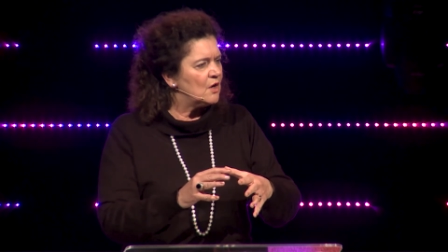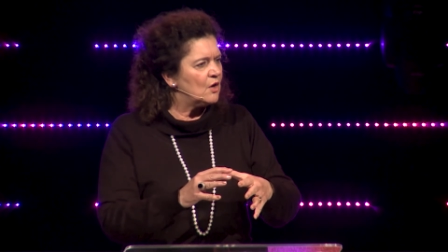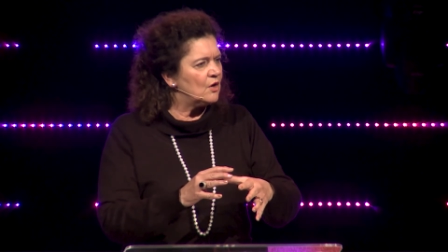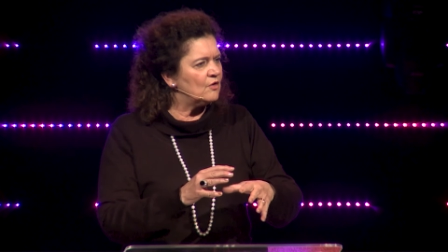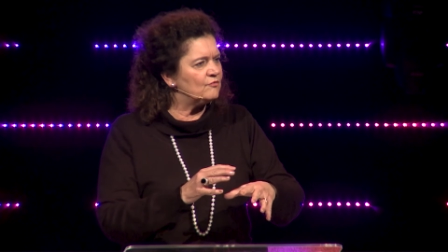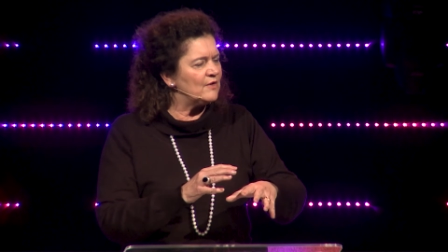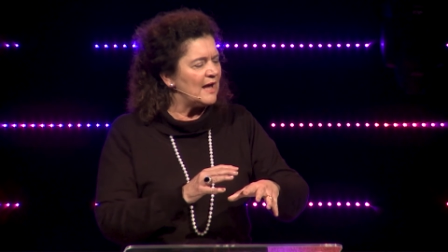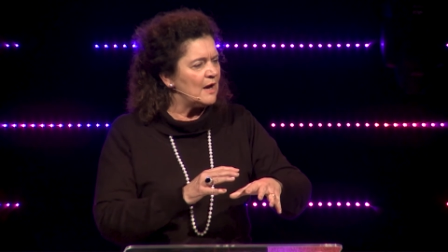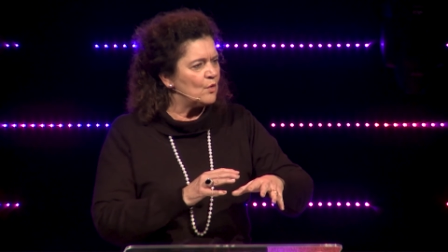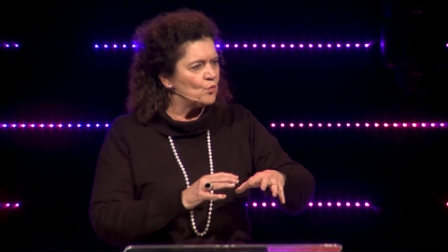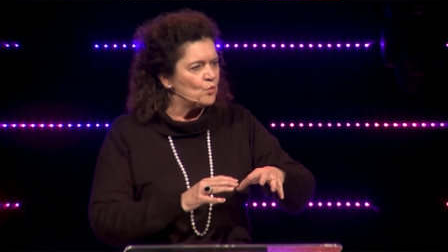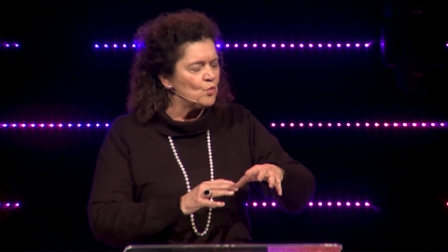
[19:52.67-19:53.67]
of
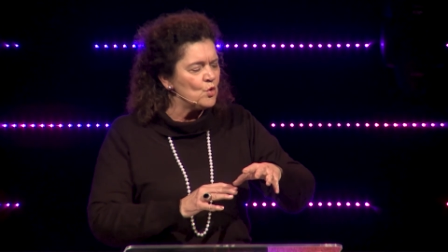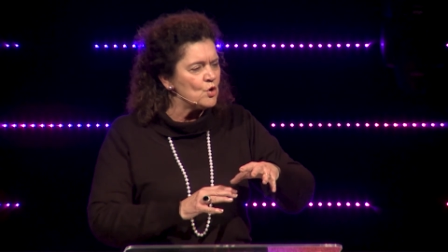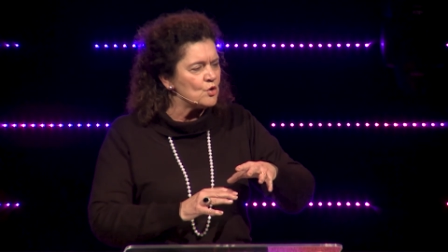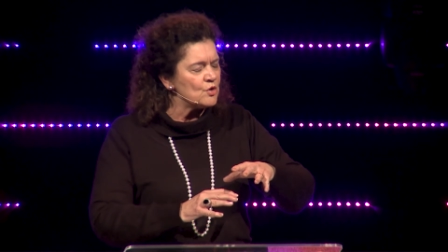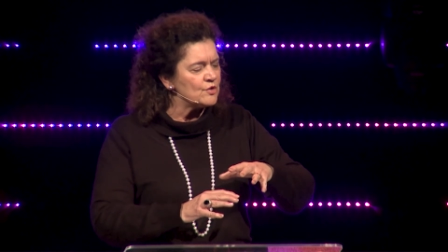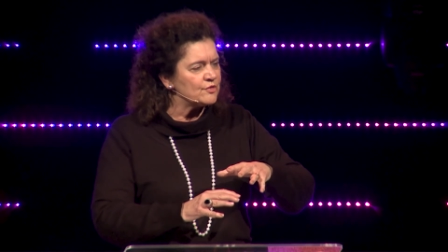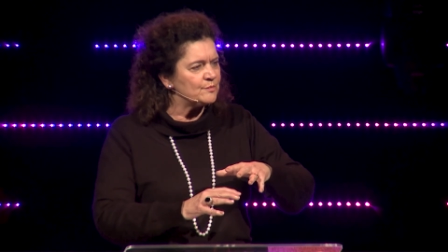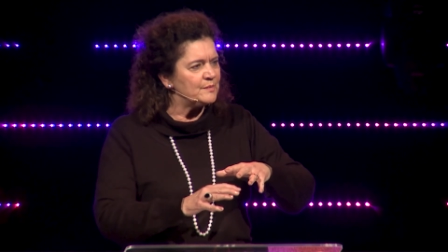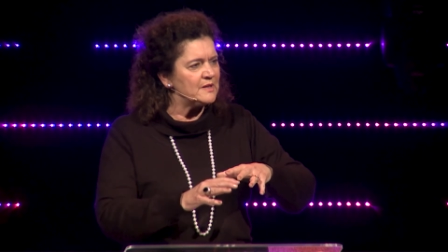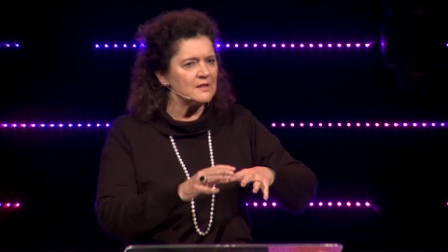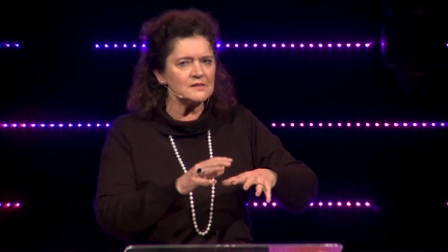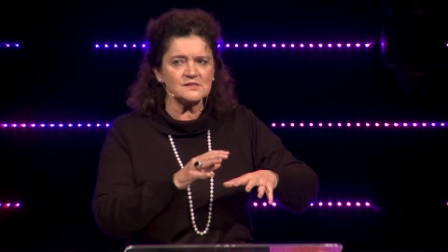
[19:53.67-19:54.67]
our worth
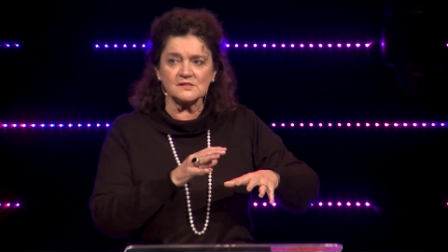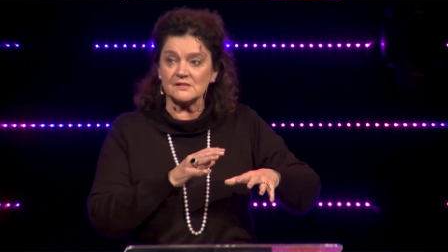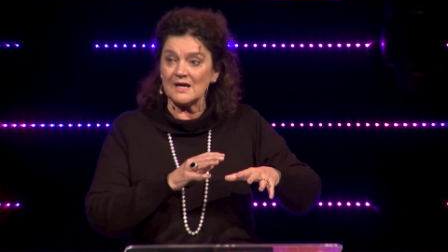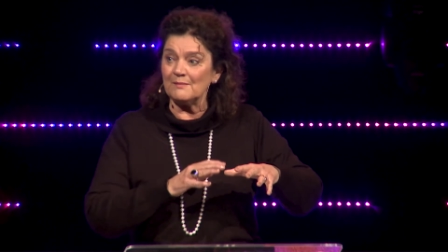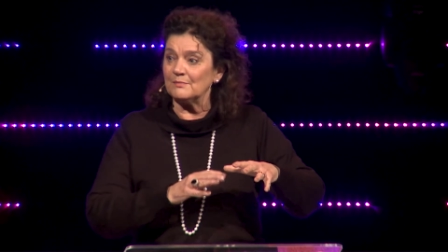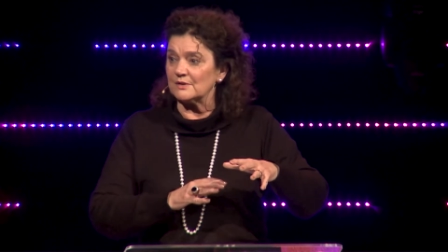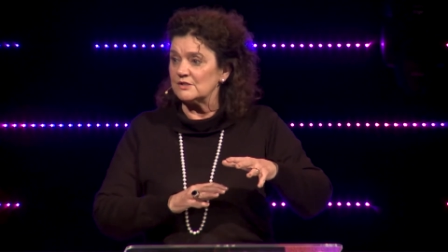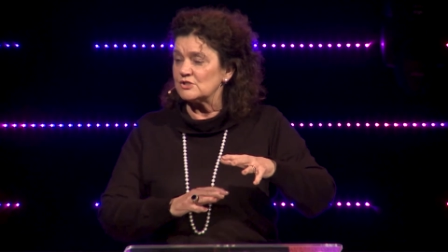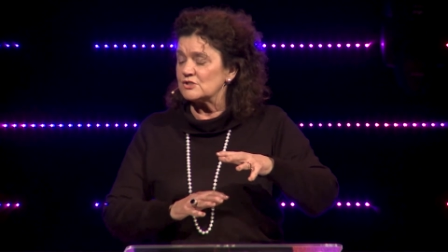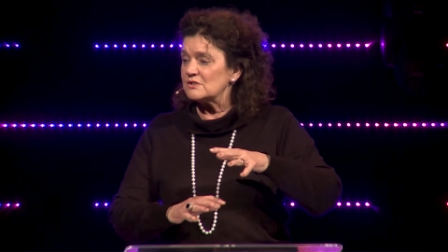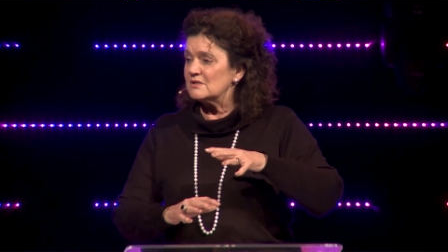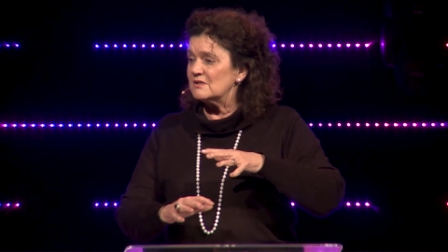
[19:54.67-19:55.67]
being
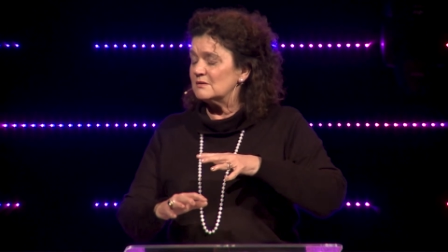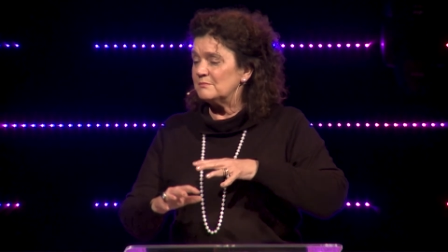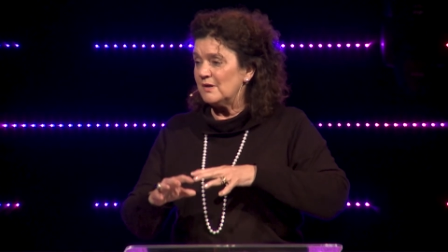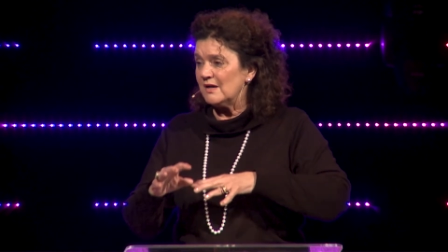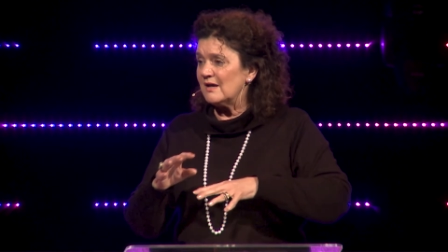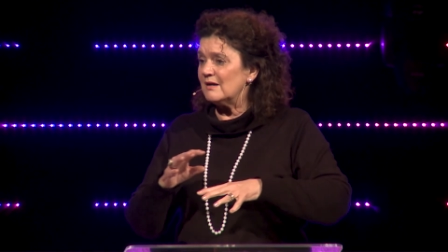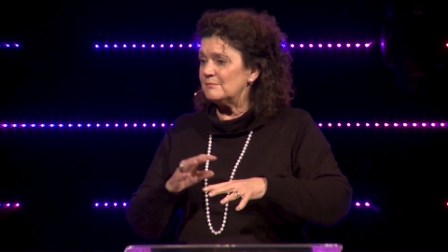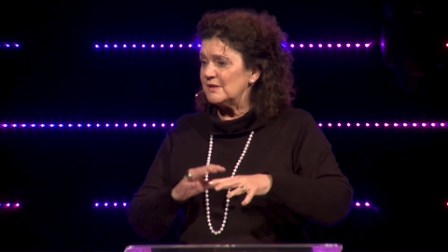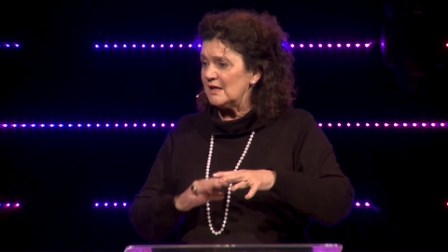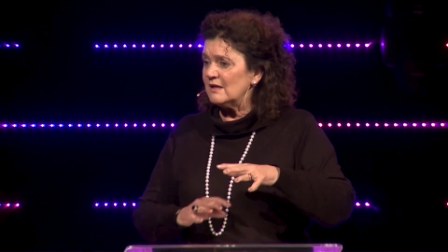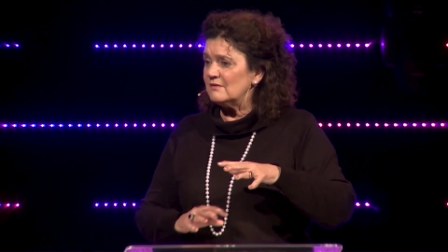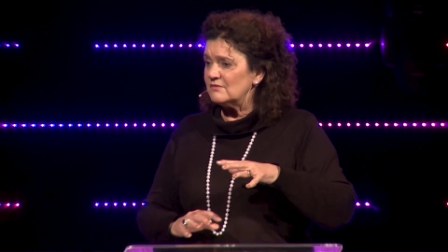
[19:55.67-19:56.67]
established by our
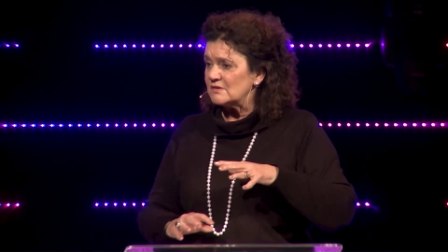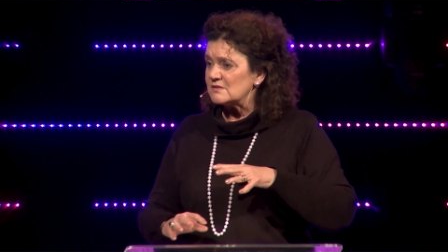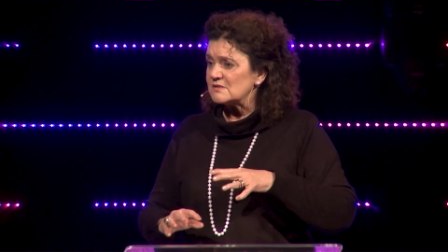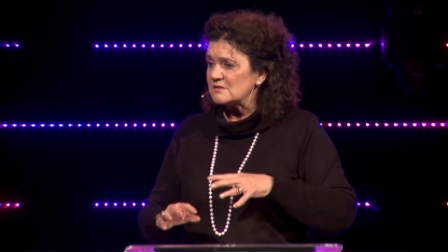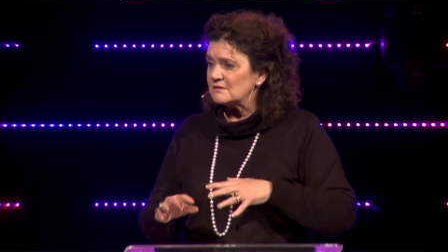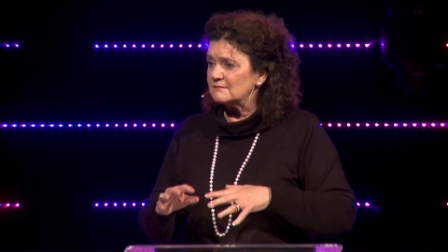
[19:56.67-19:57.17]
behaviours.